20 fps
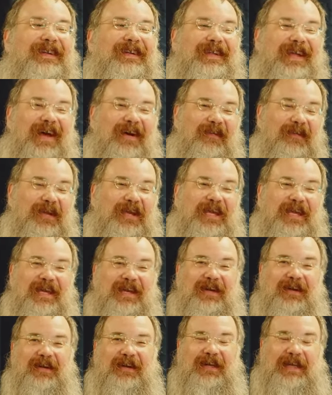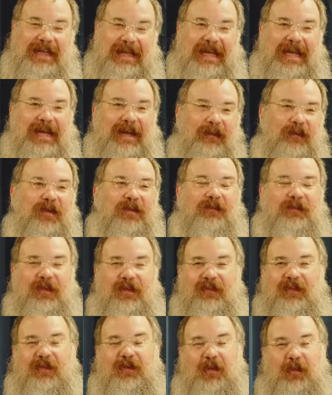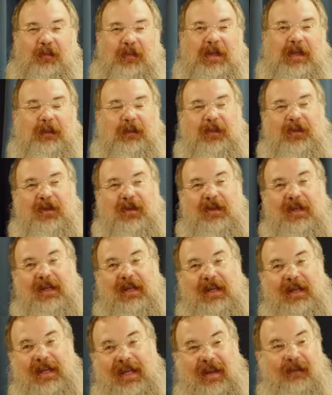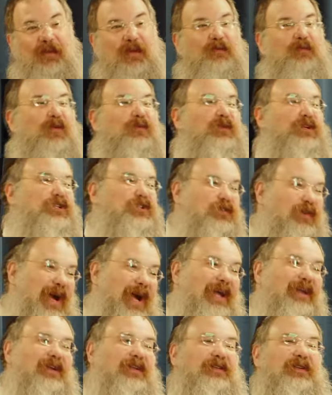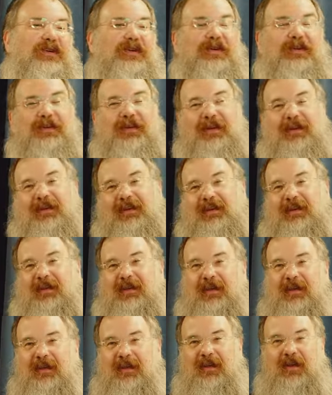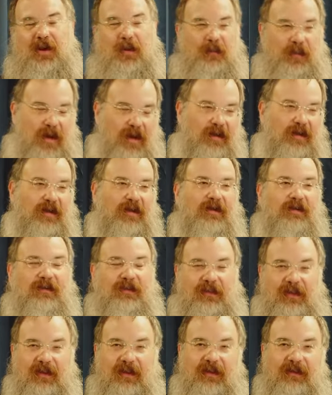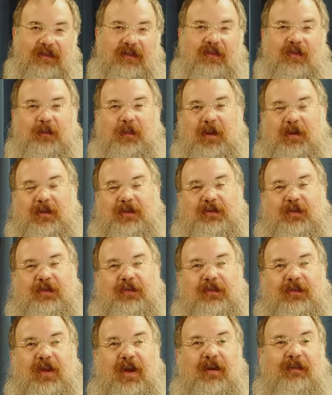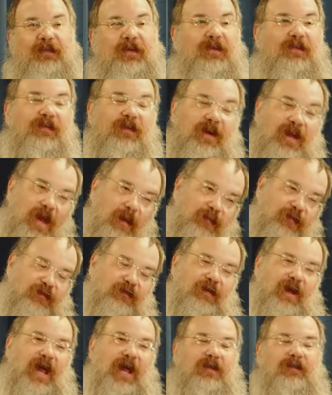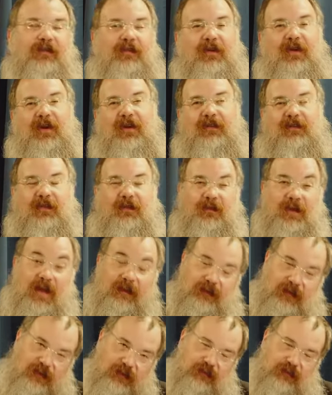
down here, yeah, we're physical people even when we try to learn Kabbalah, Chassidus, the spiritual stuff, it's very abstract for us and we have to